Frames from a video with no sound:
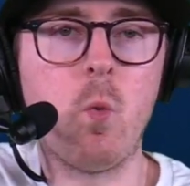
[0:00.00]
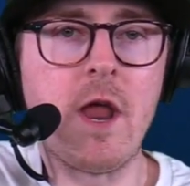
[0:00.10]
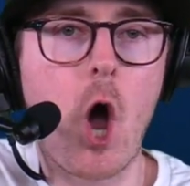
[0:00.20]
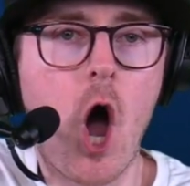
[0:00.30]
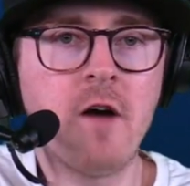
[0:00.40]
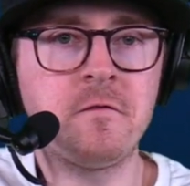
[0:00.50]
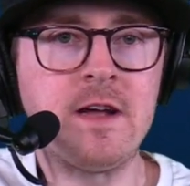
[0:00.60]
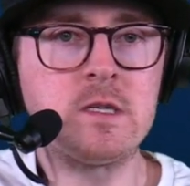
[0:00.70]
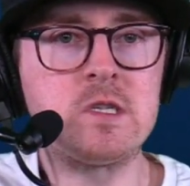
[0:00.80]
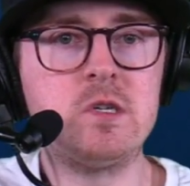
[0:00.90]

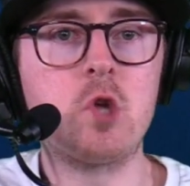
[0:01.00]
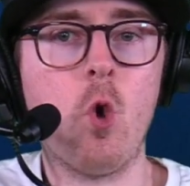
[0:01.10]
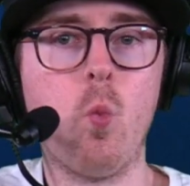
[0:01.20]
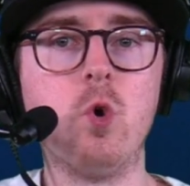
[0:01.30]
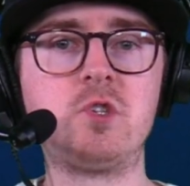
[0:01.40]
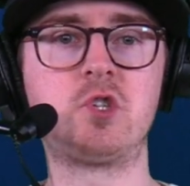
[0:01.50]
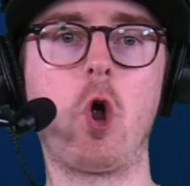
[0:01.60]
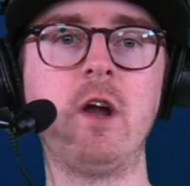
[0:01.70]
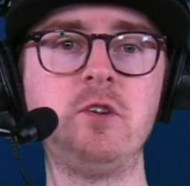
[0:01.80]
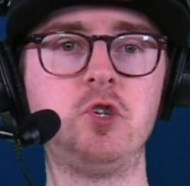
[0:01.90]
offenses were
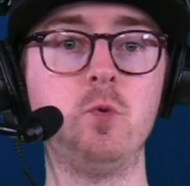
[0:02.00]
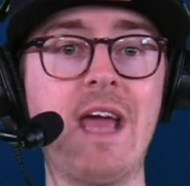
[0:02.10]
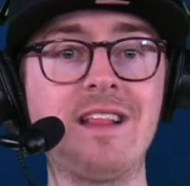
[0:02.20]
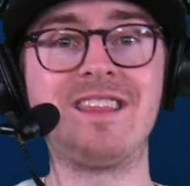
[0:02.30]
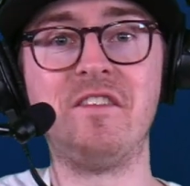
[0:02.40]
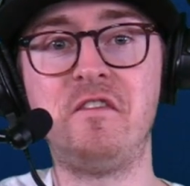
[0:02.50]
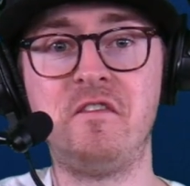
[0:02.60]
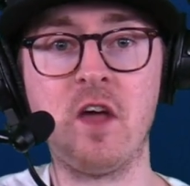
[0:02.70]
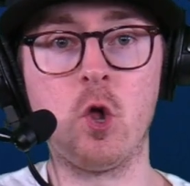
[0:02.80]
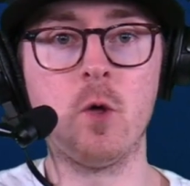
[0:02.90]
starting to get the
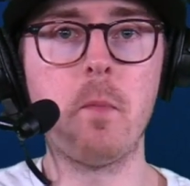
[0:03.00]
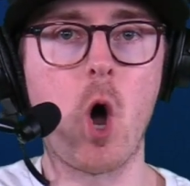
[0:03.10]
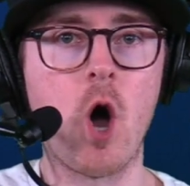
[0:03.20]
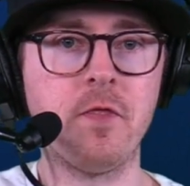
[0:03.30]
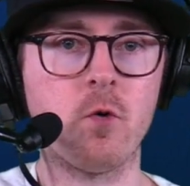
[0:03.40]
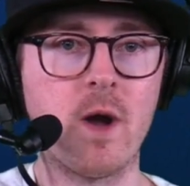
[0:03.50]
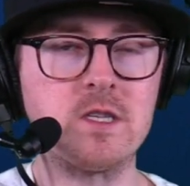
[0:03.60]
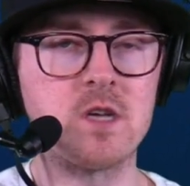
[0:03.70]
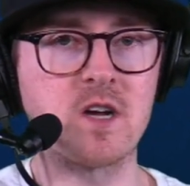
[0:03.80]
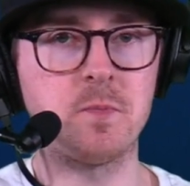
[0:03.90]
film on the Red
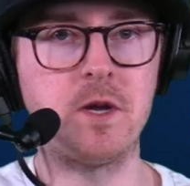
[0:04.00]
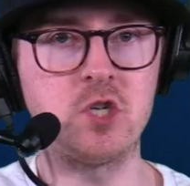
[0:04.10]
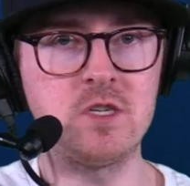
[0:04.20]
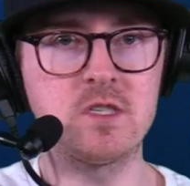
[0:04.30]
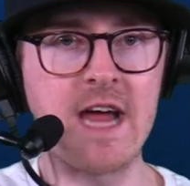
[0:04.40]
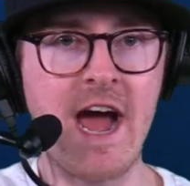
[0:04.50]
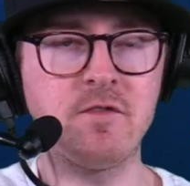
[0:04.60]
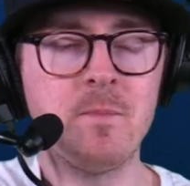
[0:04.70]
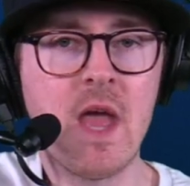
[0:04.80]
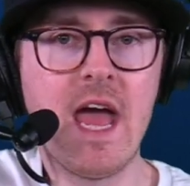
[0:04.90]
Sox pitching staff,
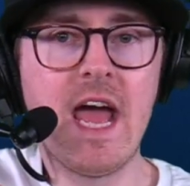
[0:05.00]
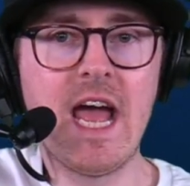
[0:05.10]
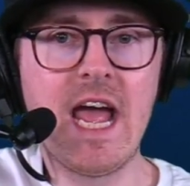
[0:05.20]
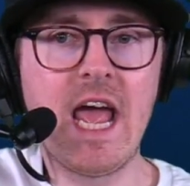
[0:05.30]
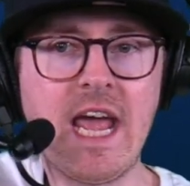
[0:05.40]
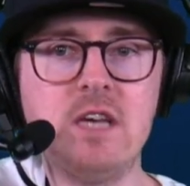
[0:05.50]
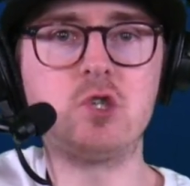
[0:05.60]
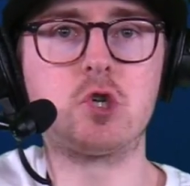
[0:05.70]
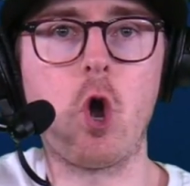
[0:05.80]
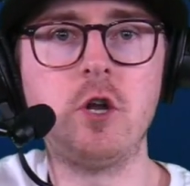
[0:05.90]
he
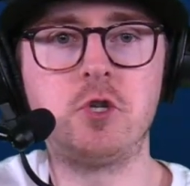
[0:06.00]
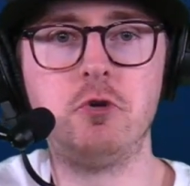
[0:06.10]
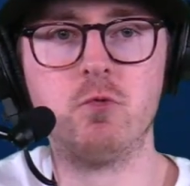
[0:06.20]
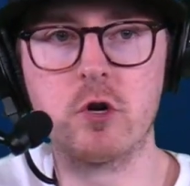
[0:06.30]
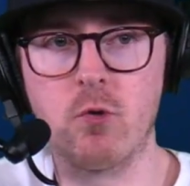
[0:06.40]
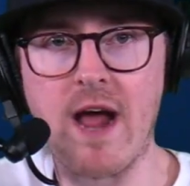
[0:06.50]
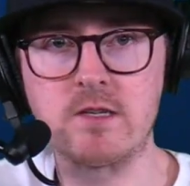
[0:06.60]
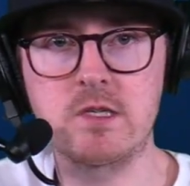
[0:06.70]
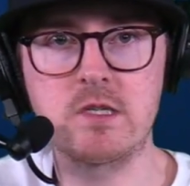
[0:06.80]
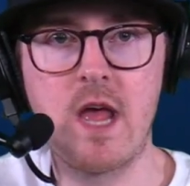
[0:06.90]
started to
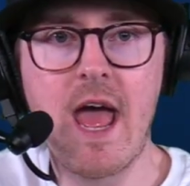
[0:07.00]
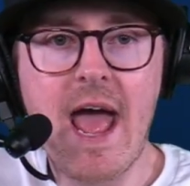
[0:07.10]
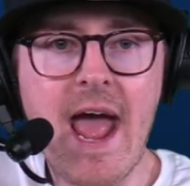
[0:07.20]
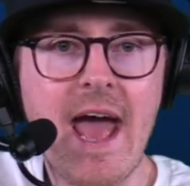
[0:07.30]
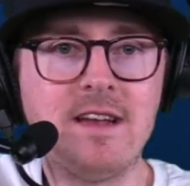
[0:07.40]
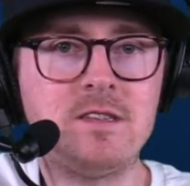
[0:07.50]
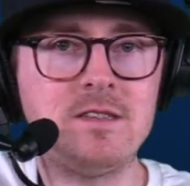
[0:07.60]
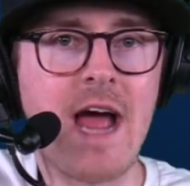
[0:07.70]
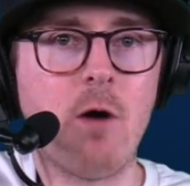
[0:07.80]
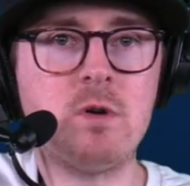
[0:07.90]
regress. And
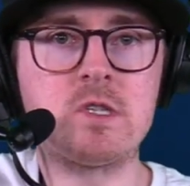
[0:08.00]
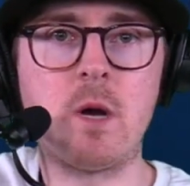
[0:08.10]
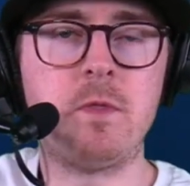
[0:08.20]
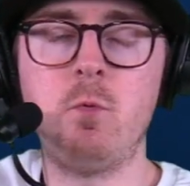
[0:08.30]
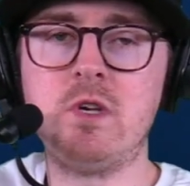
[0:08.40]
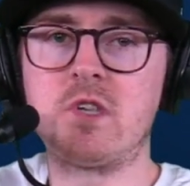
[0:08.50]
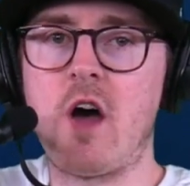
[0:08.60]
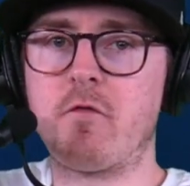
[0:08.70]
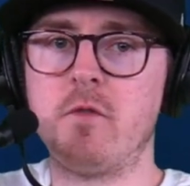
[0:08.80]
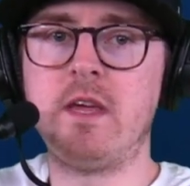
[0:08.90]
that was something we saw
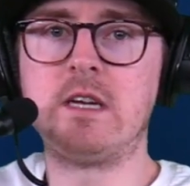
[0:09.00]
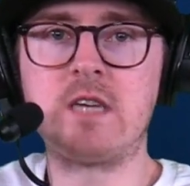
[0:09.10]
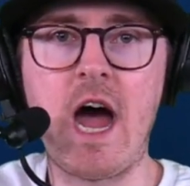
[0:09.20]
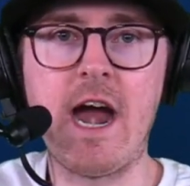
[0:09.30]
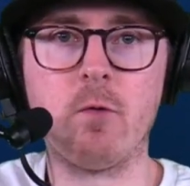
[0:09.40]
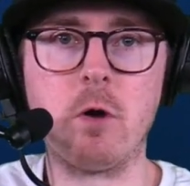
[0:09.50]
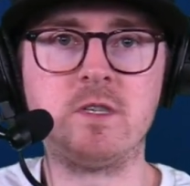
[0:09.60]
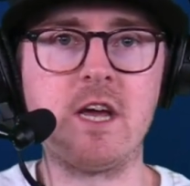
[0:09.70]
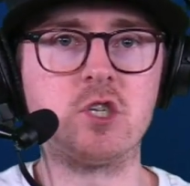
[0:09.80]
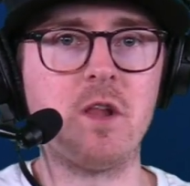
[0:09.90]
for the entire
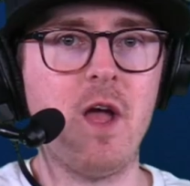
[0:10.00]
rotation.